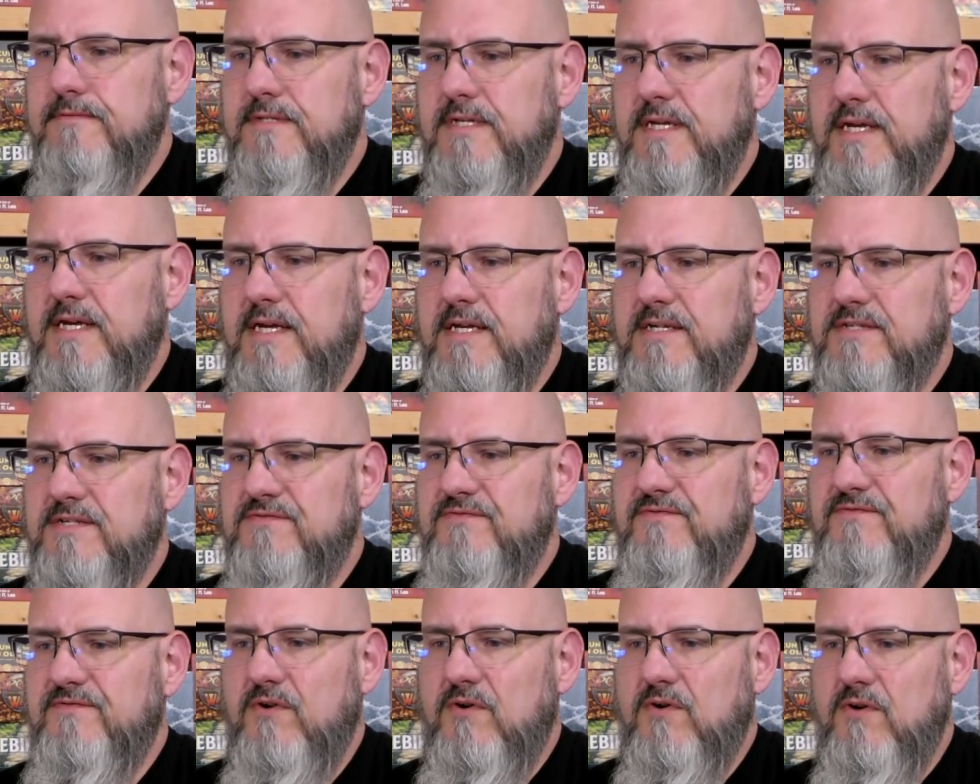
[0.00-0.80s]
As
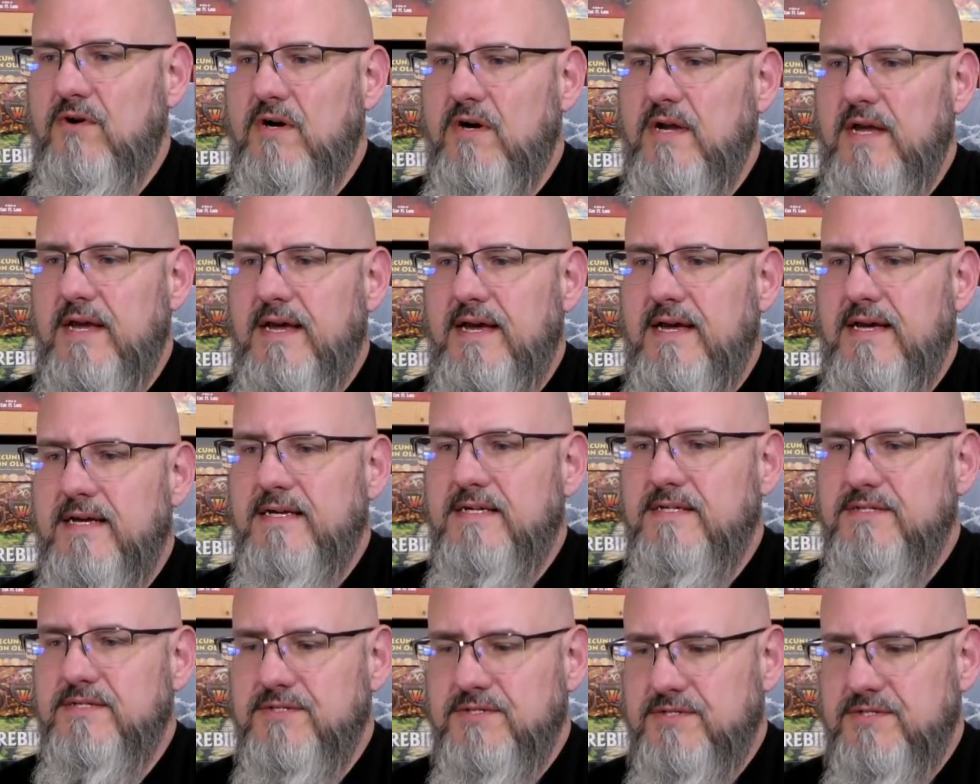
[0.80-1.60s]
far
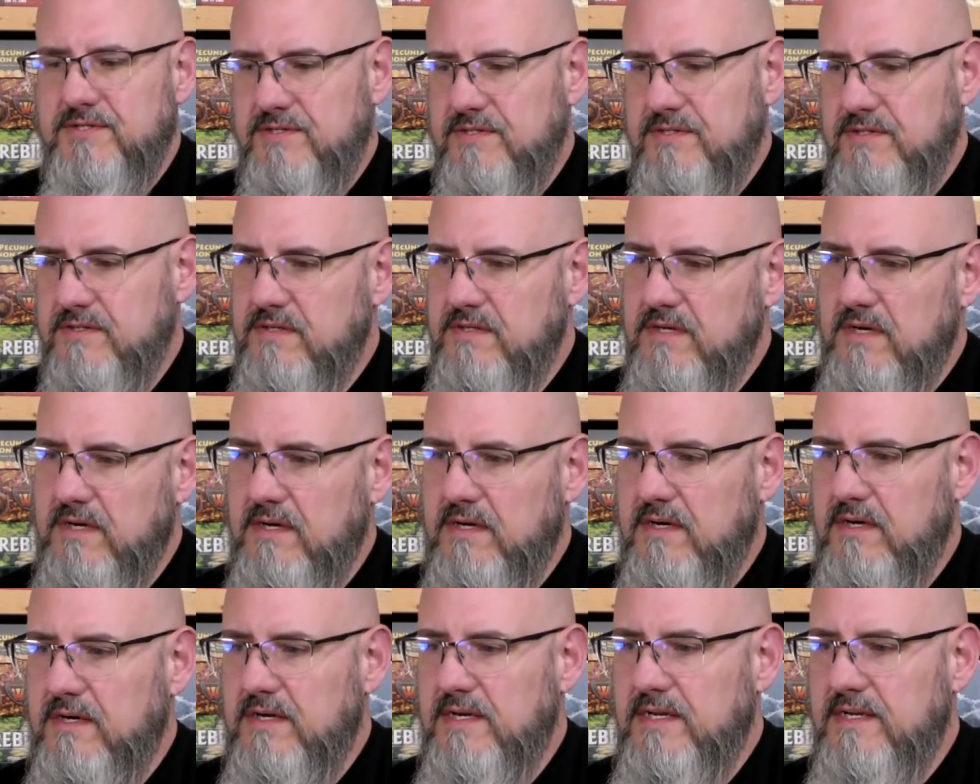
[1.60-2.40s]
as
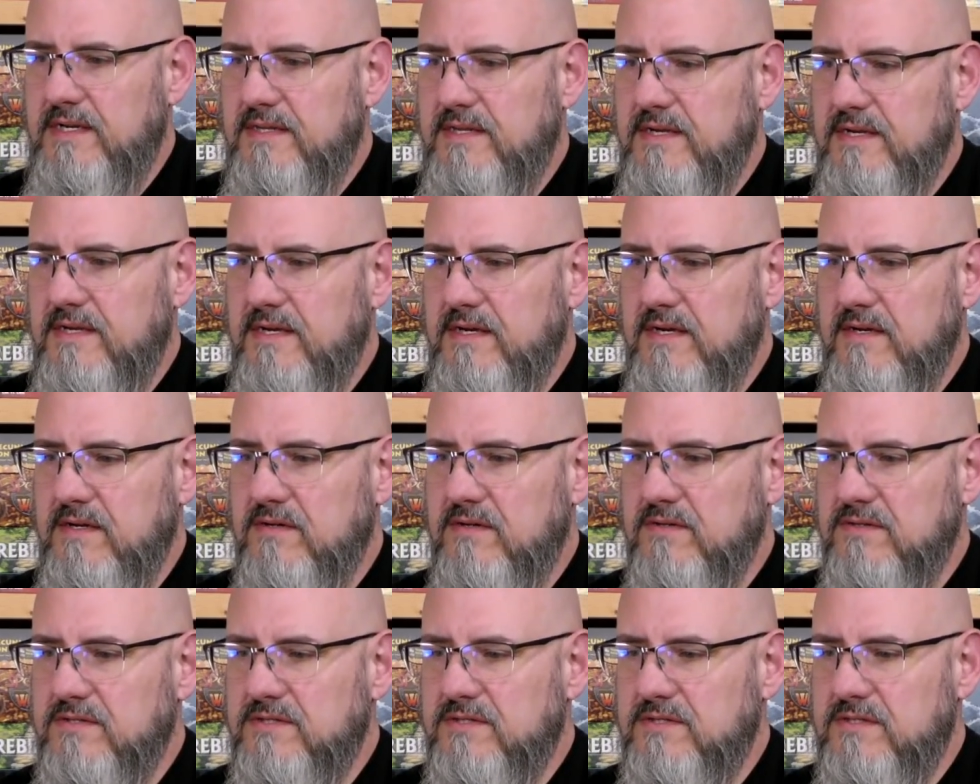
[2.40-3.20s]
anything
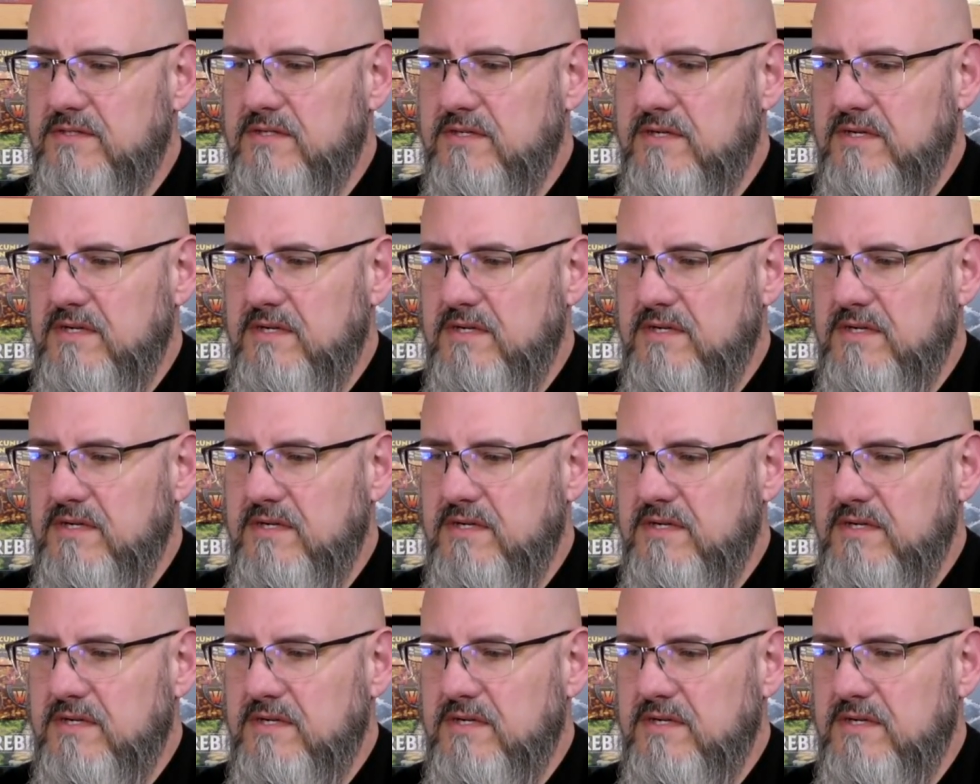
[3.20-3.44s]
else,